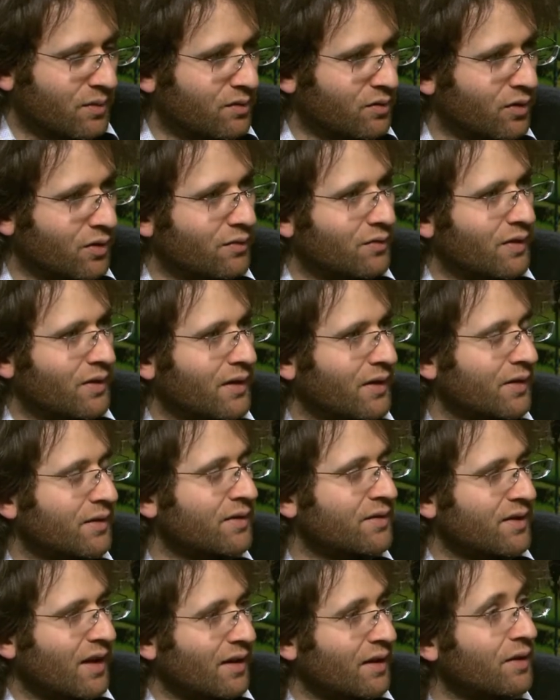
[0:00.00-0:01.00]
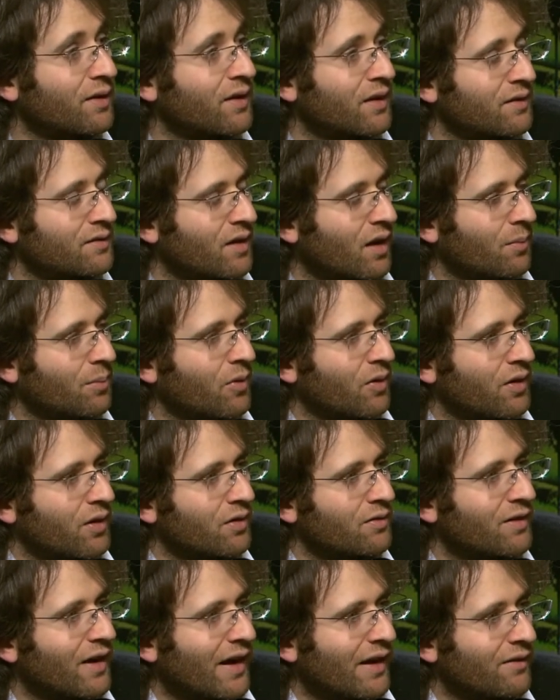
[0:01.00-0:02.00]
were sort of setting things up on the
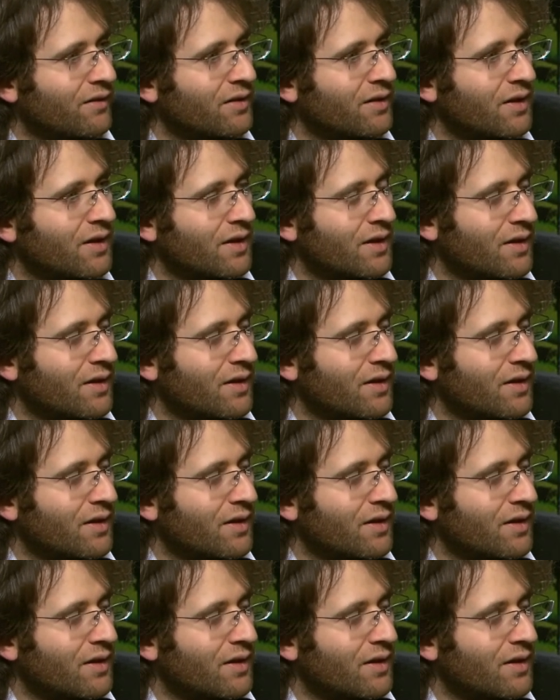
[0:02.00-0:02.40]
ground,